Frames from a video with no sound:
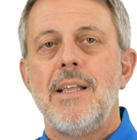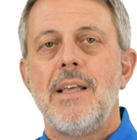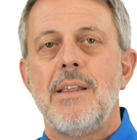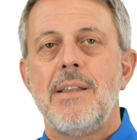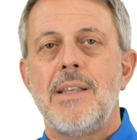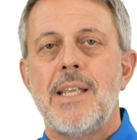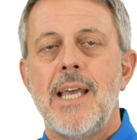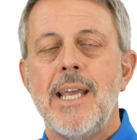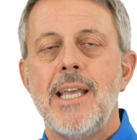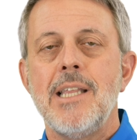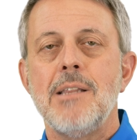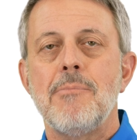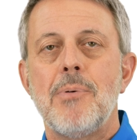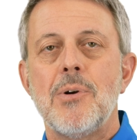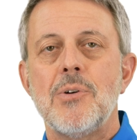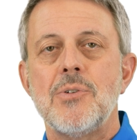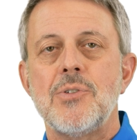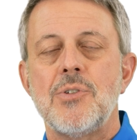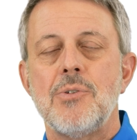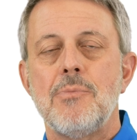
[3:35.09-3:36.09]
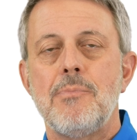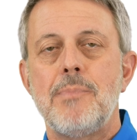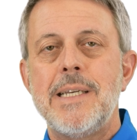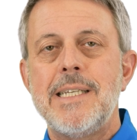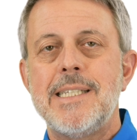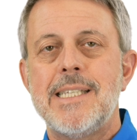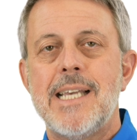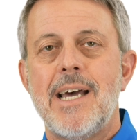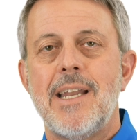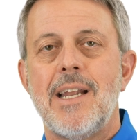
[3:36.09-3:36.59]
taking the personal
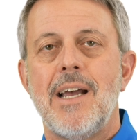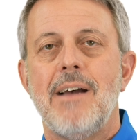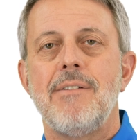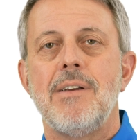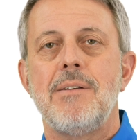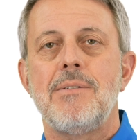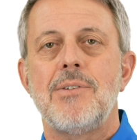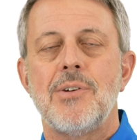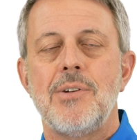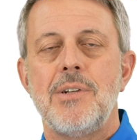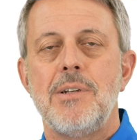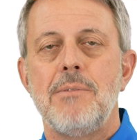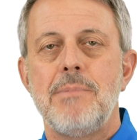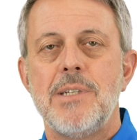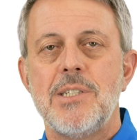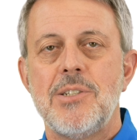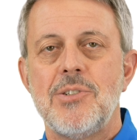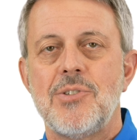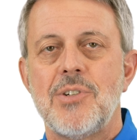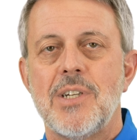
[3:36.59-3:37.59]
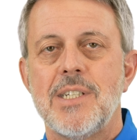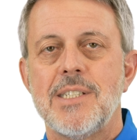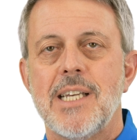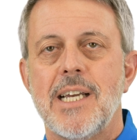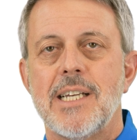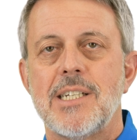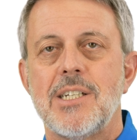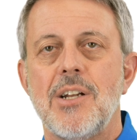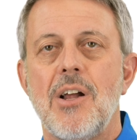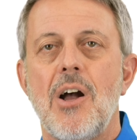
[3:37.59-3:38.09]
piece out of it, turning a business
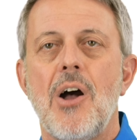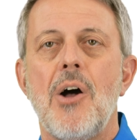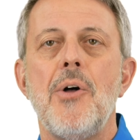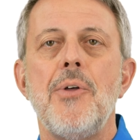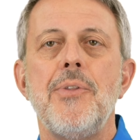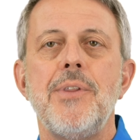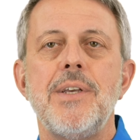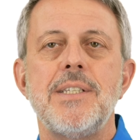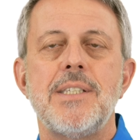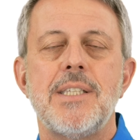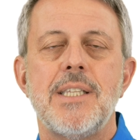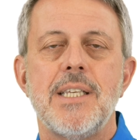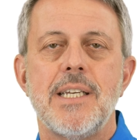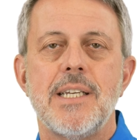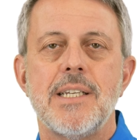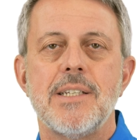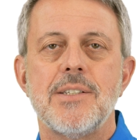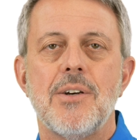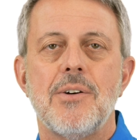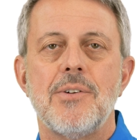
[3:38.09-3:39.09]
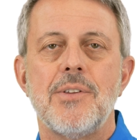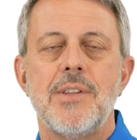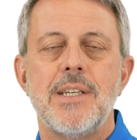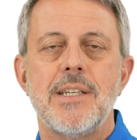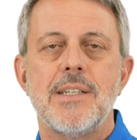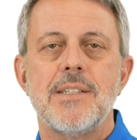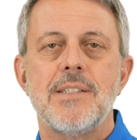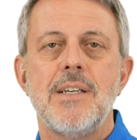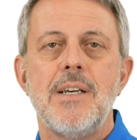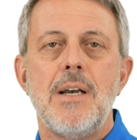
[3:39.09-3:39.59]
transaction, all these things are
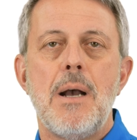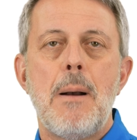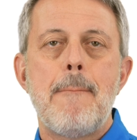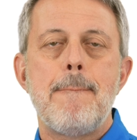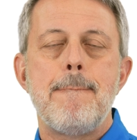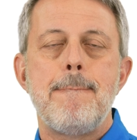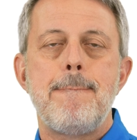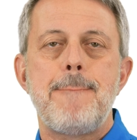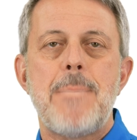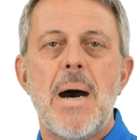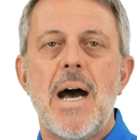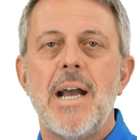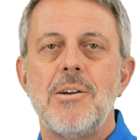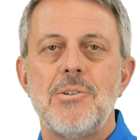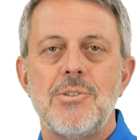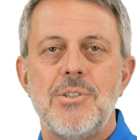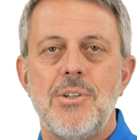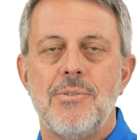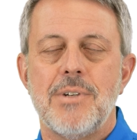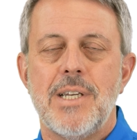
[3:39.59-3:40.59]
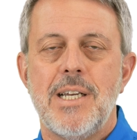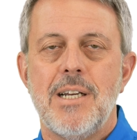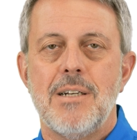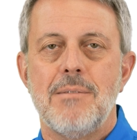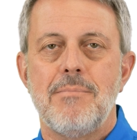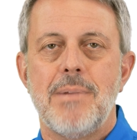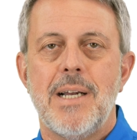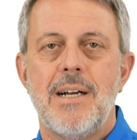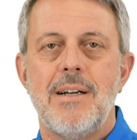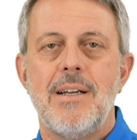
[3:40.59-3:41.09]
things buyers don't care
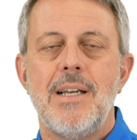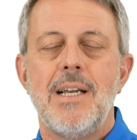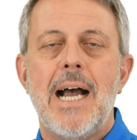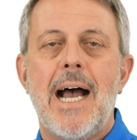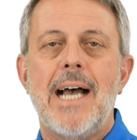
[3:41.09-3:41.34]
about.